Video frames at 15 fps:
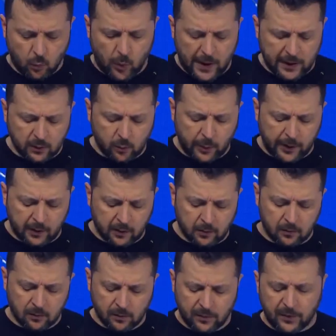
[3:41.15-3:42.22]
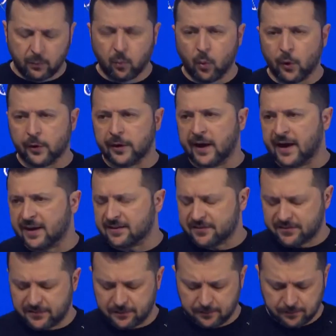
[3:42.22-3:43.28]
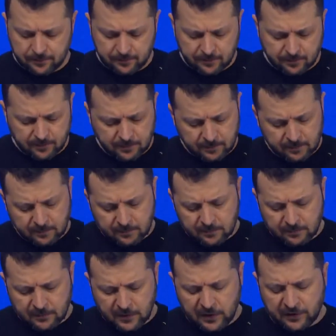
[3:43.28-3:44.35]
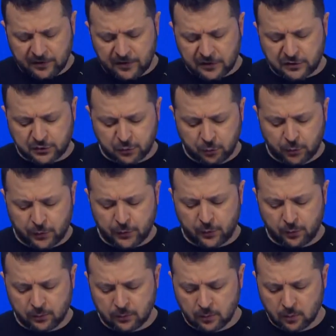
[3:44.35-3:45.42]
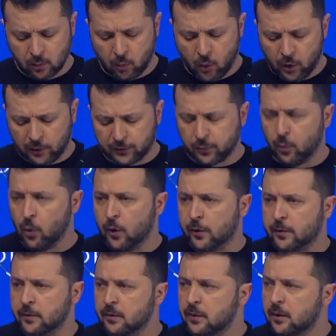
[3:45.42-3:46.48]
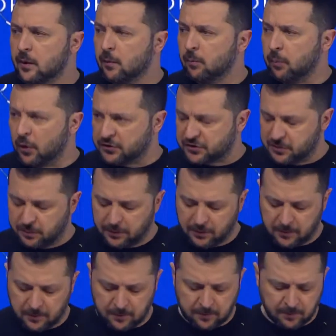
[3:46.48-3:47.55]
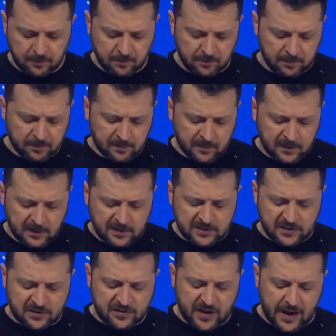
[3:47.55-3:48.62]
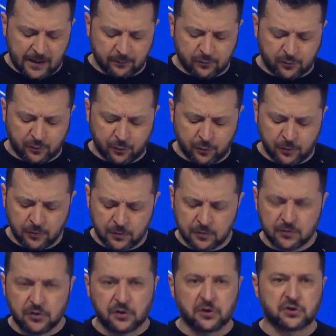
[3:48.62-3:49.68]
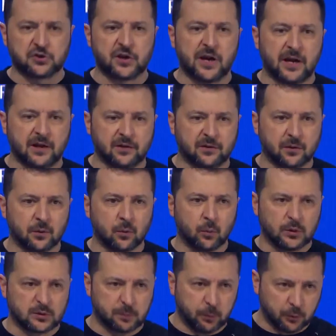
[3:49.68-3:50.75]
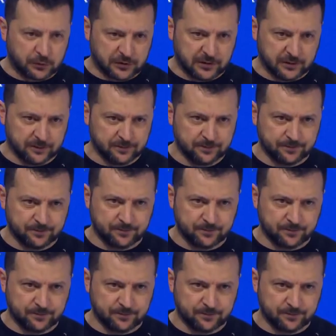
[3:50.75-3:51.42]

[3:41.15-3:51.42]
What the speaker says: When will the war end? Is the third world war possible? Is it time to negotiate with Putin?